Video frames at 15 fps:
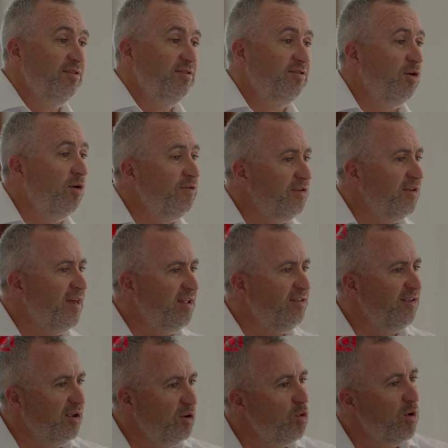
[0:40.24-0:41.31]
So obviously
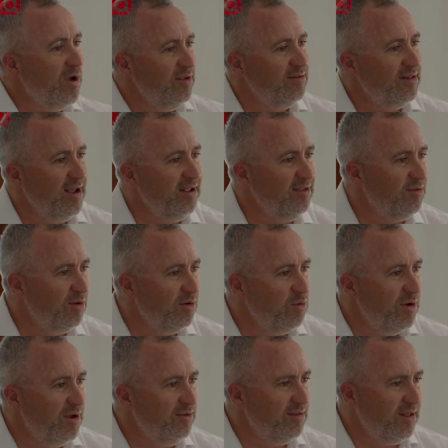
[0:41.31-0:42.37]
that's in Queensland. So in
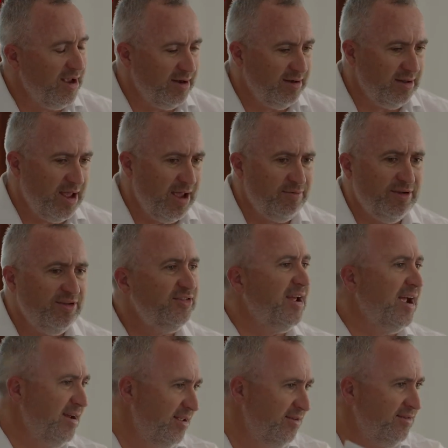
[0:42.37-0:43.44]
Queensland, every
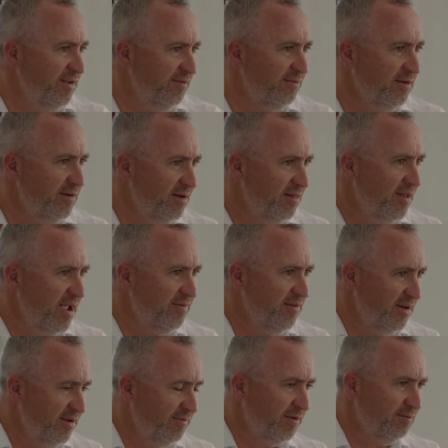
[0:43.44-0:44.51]
state is different and they have
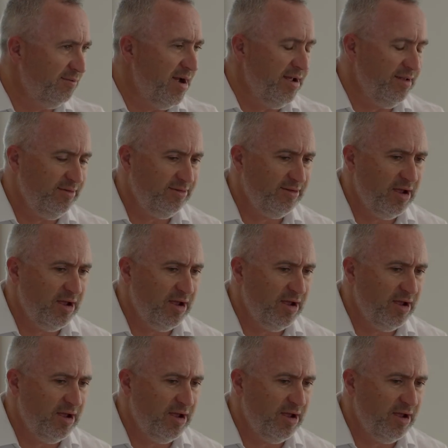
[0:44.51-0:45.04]
their different rates.